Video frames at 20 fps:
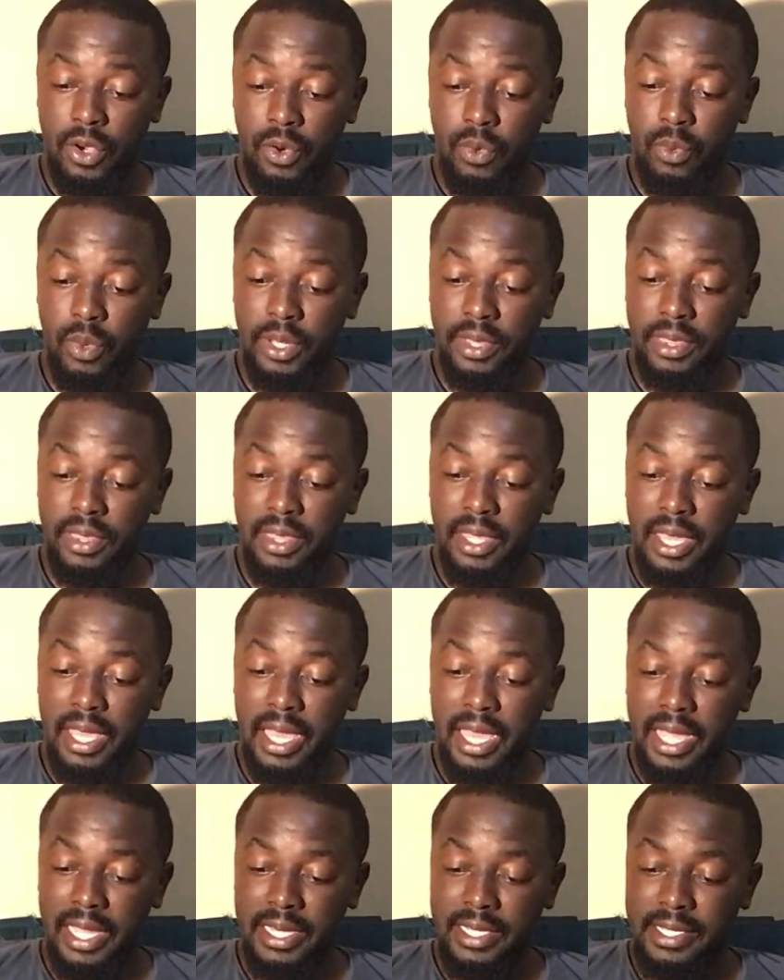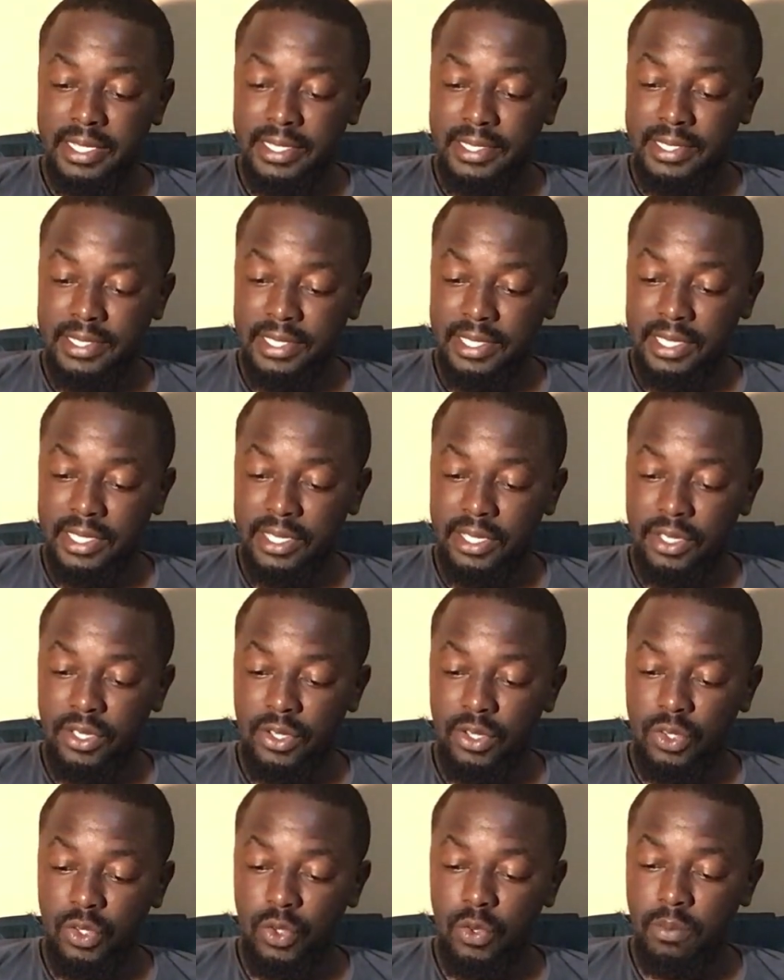With the IDC,
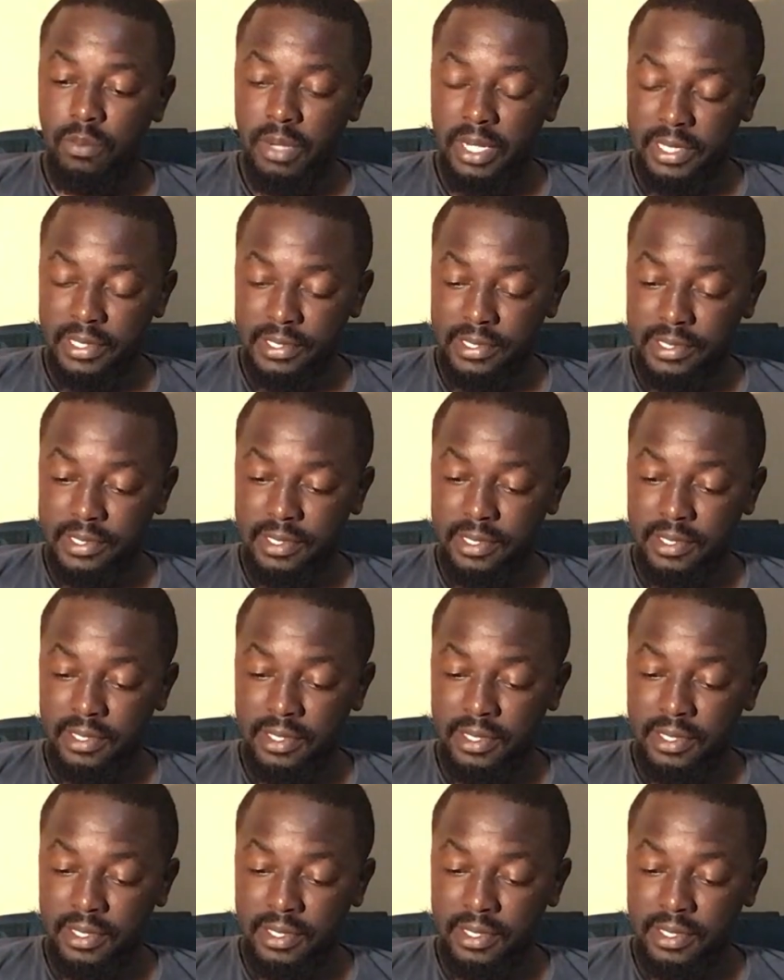you must,